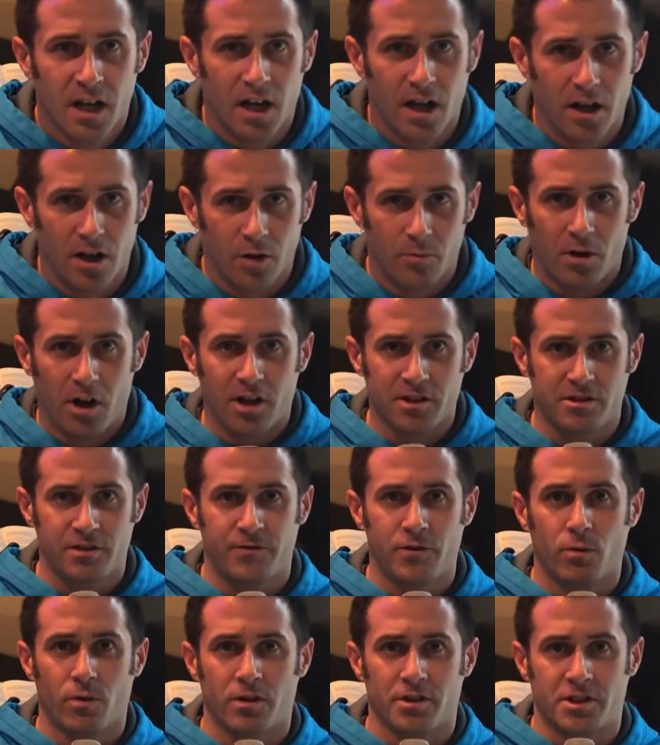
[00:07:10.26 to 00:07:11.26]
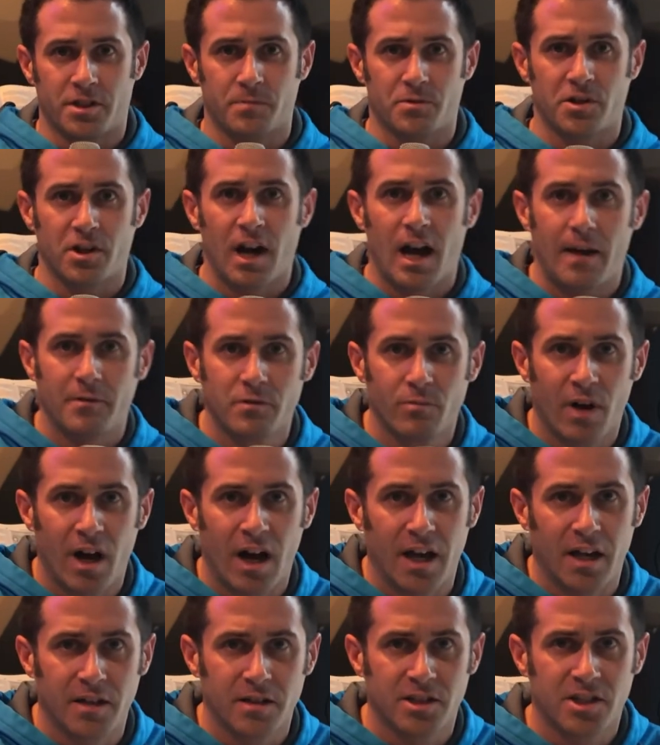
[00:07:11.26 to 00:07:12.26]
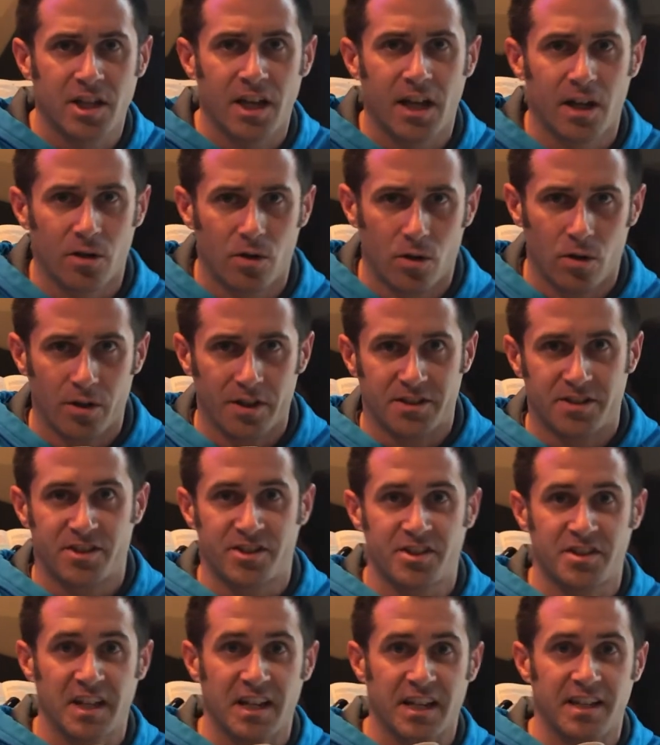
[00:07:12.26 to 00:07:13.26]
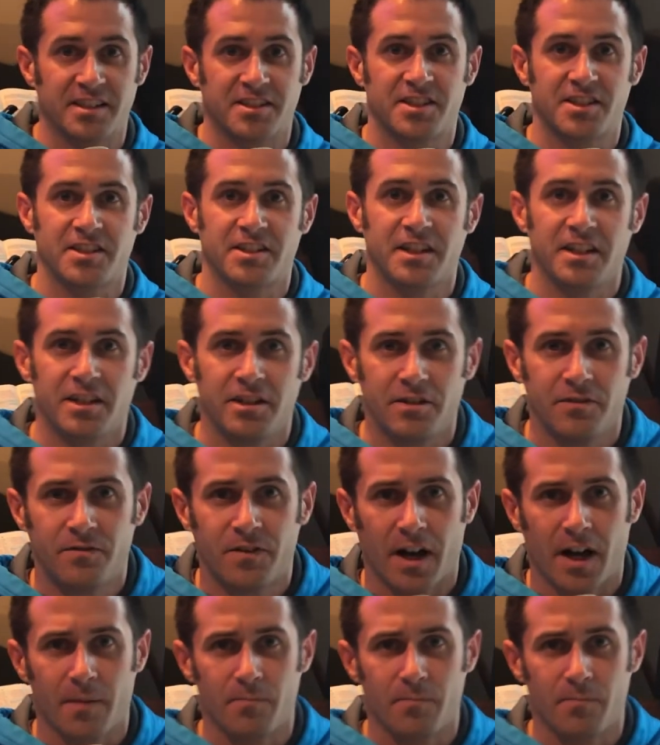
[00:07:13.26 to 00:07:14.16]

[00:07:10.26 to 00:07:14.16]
Also, if you want to subscribe to my channel, it's Singin'Steve.